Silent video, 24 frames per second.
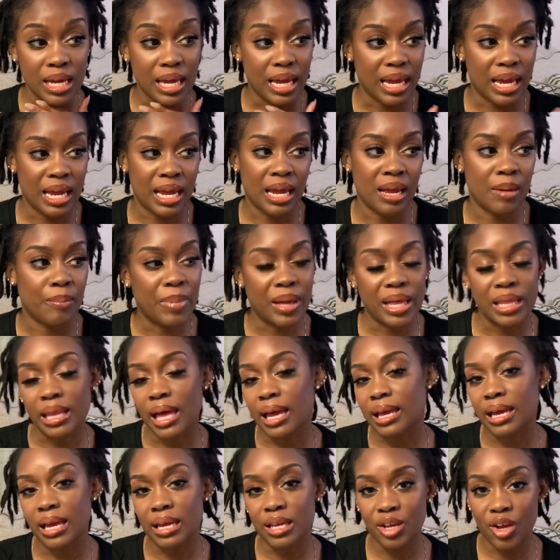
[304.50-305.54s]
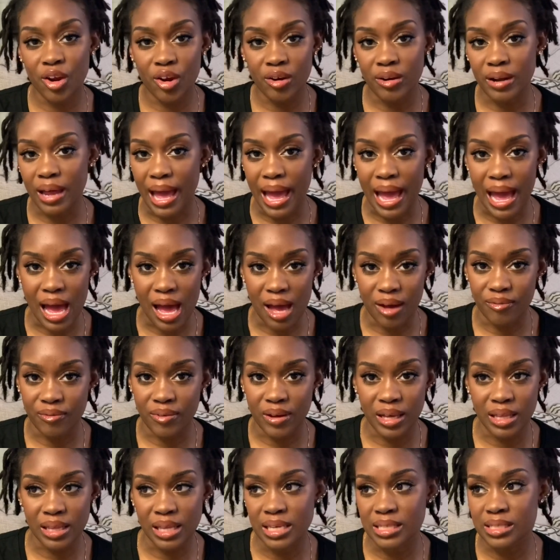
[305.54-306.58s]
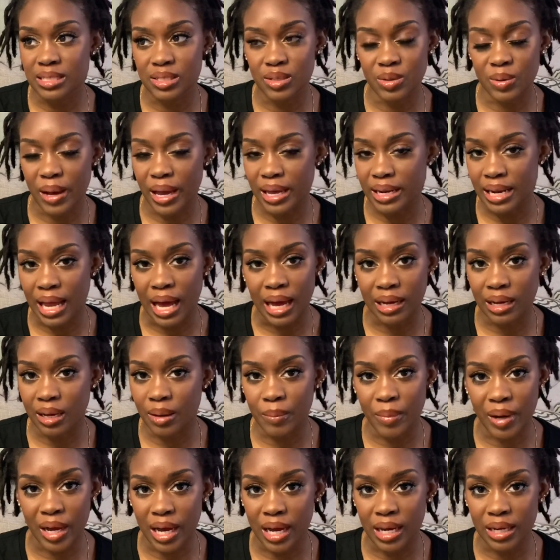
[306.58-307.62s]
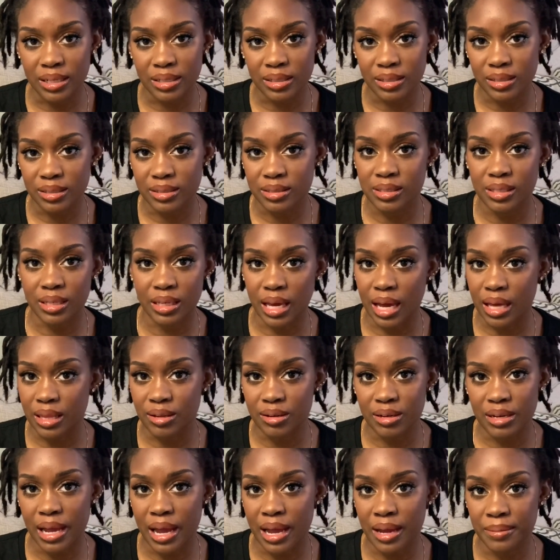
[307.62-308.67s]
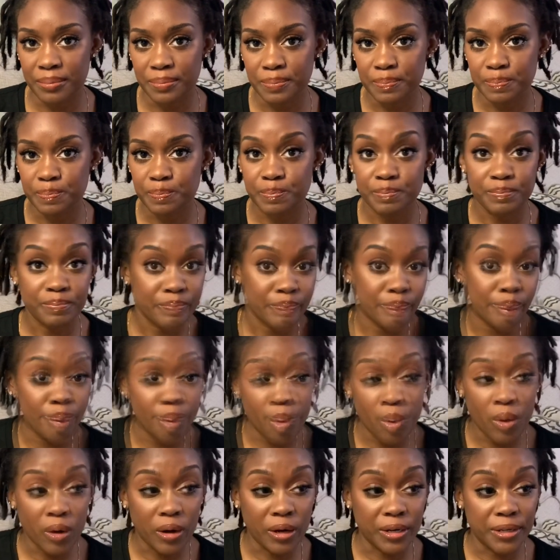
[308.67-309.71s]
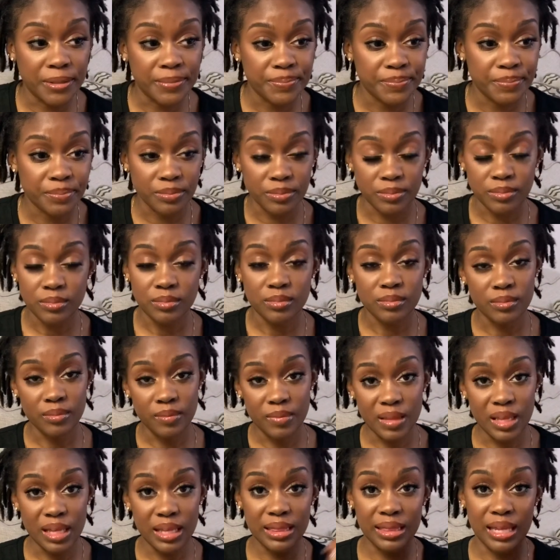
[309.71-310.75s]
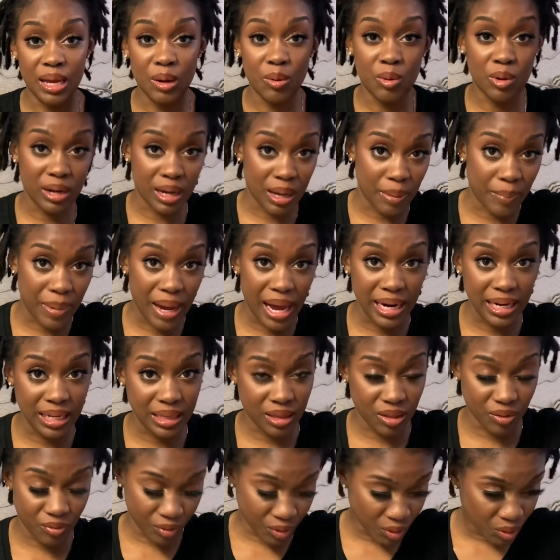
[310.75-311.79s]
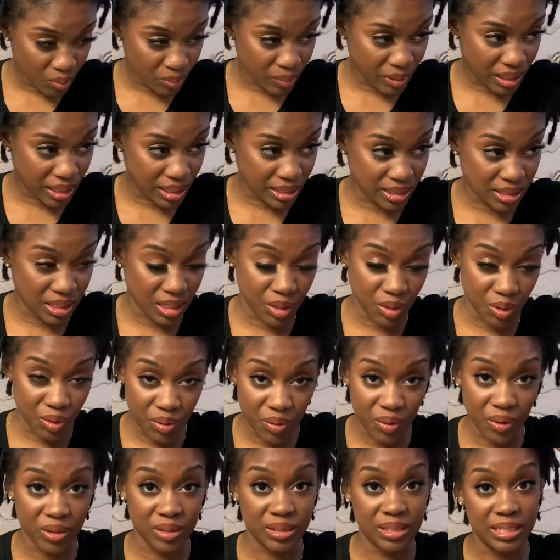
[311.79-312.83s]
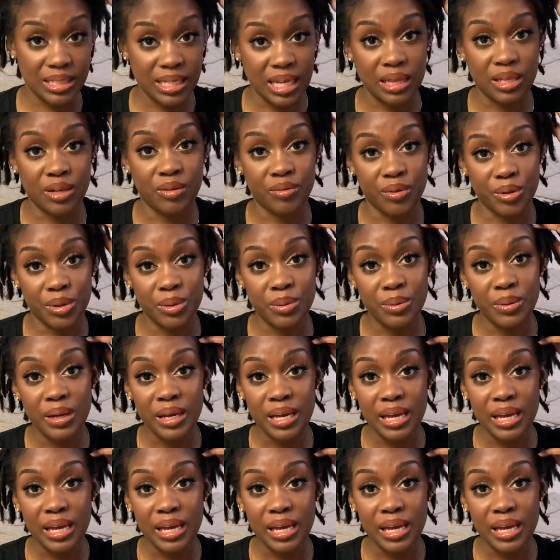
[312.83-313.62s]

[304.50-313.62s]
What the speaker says: it had been like a year and a half and they still had not combined together yet. Or they will combine at the root because the new growth is at the root.